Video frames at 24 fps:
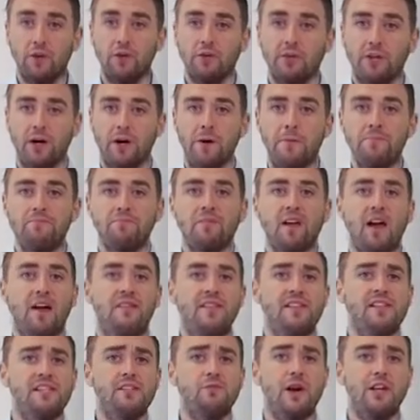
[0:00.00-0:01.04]
order. And
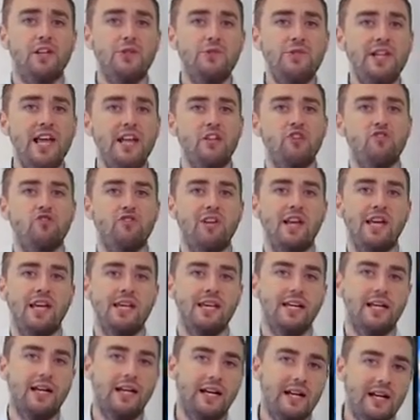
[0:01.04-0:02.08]
this is where you
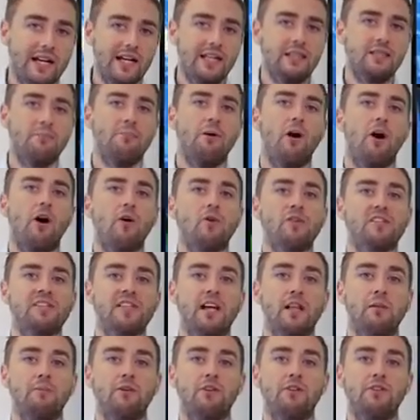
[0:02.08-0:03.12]
literally click the buy or
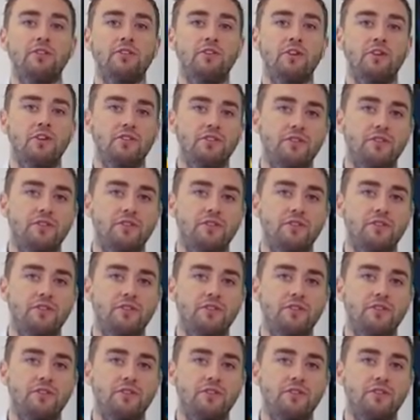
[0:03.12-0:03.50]
sell button,